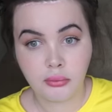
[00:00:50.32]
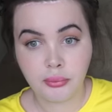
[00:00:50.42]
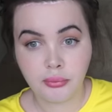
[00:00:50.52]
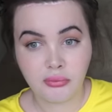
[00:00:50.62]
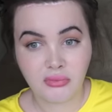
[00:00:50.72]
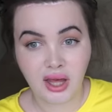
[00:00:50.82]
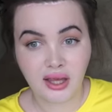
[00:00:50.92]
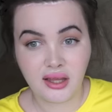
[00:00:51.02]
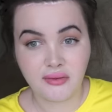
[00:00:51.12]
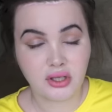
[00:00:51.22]
like
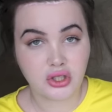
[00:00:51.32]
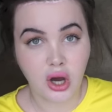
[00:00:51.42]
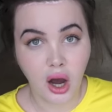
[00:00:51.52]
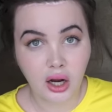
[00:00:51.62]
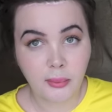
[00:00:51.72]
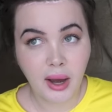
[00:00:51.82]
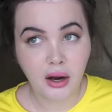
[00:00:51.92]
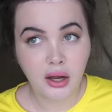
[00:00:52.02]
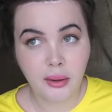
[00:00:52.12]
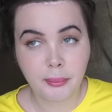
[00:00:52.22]
even talk
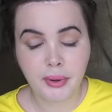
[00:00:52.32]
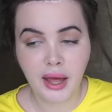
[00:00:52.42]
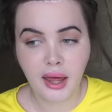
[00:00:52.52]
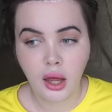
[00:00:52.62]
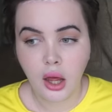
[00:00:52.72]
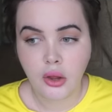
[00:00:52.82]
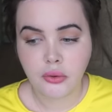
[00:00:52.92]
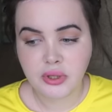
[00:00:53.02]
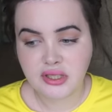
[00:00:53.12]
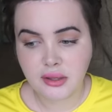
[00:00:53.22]
about it. But
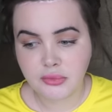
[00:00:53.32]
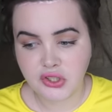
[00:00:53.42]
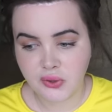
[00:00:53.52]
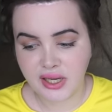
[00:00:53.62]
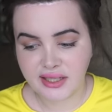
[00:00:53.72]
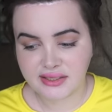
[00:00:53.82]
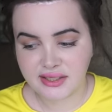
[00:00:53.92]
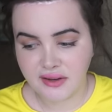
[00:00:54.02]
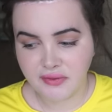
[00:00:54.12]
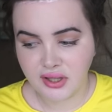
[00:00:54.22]
the reason I'm doing it is
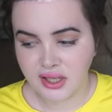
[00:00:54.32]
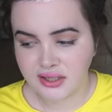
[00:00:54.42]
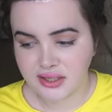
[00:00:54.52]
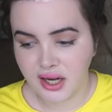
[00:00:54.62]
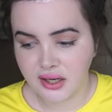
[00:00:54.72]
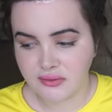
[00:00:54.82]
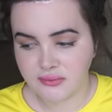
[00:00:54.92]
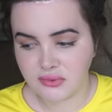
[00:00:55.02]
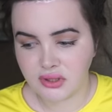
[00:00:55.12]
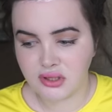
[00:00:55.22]
because I feel like it's kind of
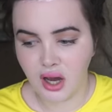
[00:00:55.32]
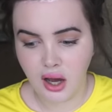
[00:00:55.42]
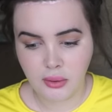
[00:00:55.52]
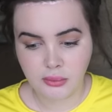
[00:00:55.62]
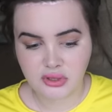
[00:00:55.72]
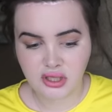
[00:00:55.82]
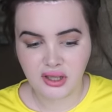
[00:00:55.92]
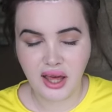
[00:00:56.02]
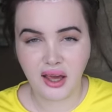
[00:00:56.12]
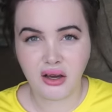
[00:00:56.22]
dumb to
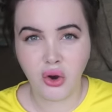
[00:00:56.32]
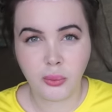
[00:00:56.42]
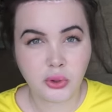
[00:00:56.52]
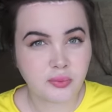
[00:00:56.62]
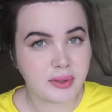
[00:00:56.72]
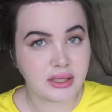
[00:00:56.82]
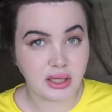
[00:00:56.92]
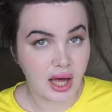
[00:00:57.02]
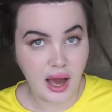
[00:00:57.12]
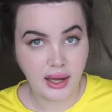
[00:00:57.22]
like almost be
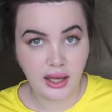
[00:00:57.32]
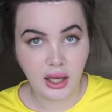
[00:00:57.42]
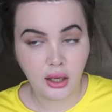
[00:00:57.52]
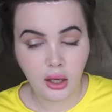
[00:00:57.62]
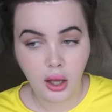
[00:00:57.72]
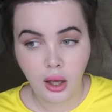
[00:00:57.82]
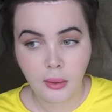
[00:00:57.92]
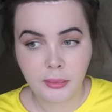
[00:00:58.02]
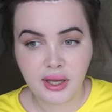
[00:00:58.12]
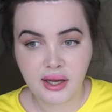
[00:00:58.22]
lying,
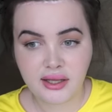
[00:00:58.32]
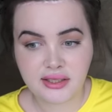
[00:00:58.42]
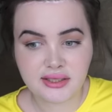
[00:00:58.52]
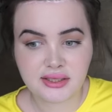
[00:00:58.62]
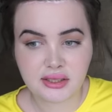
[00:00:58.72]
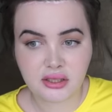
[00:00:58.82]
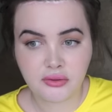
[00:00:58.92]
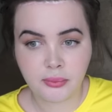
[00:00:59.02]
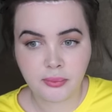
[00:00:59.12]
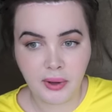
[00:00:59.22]
because
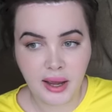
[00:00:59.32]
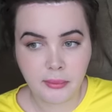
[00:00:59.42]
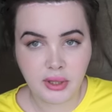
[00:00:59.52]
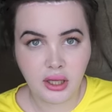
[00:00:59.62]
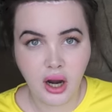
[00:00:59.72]
by me